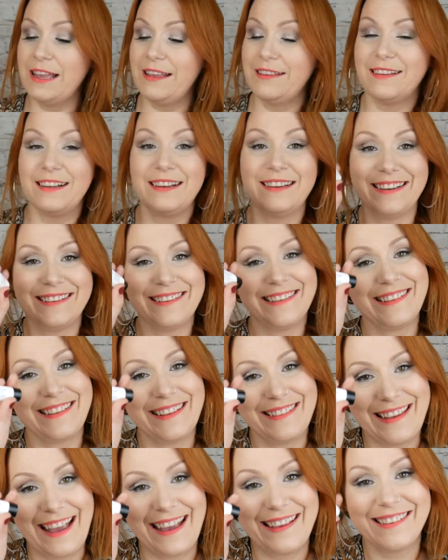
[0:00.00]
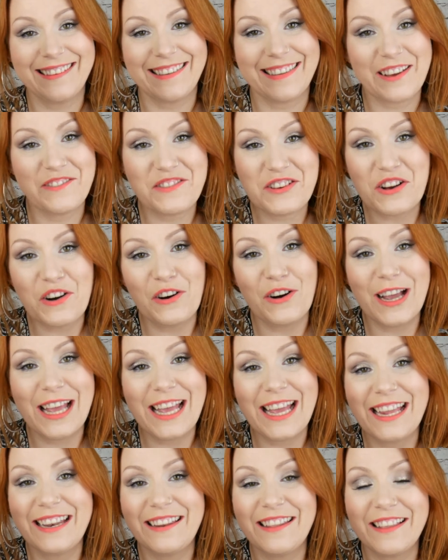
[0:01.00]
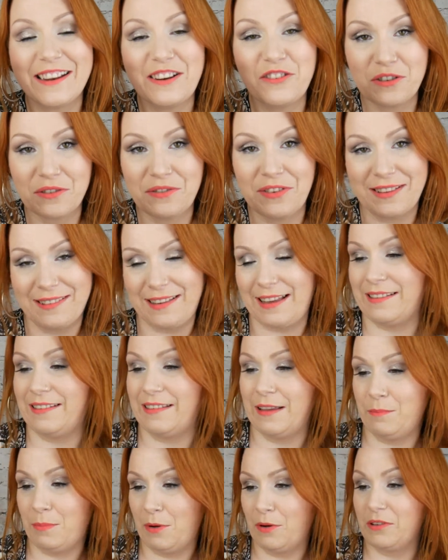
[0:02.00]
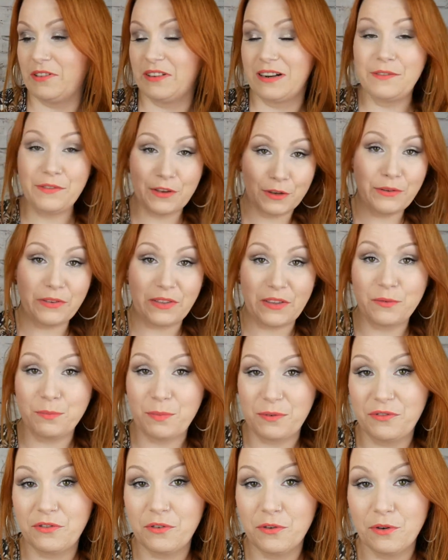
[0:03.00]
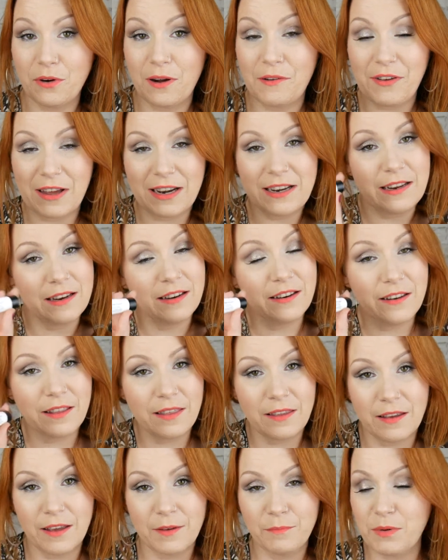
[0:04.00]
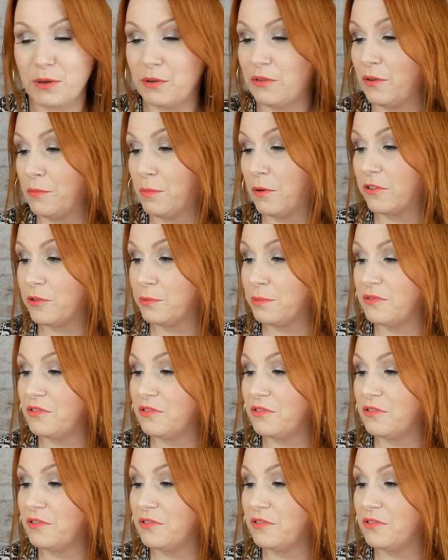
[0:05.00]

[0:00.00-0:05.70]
is a little tester that we got in the Look Fantastic box. And I've used this before. I've had it in another beauty box